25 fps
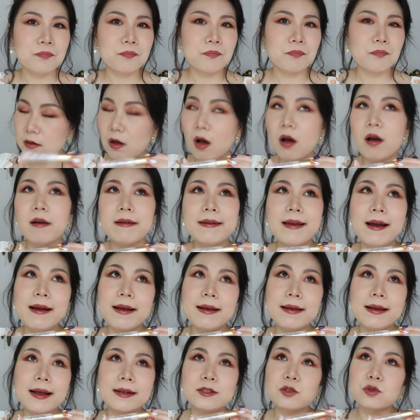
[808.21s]
So I
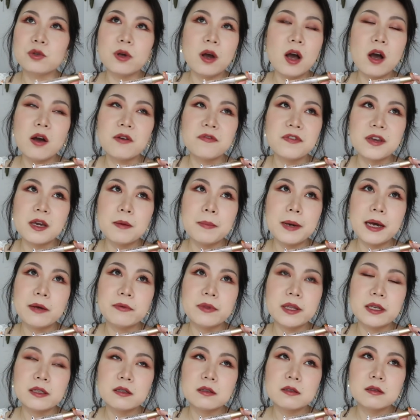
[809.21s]
don't know how I feel about
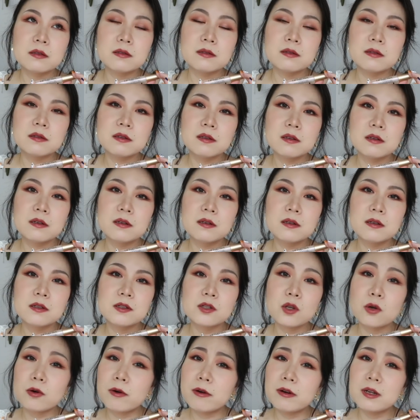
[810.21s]
this.
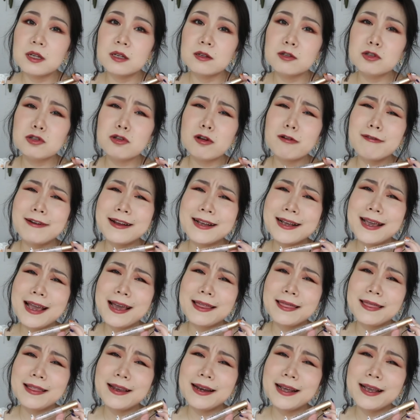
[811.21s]
Sorry
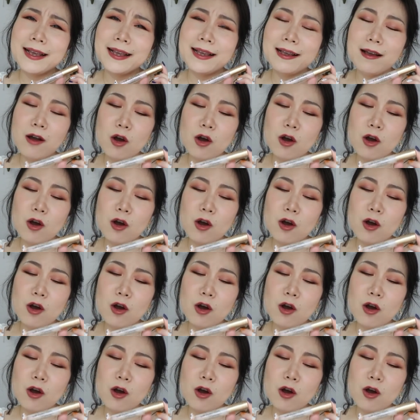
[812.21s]
Kathleen,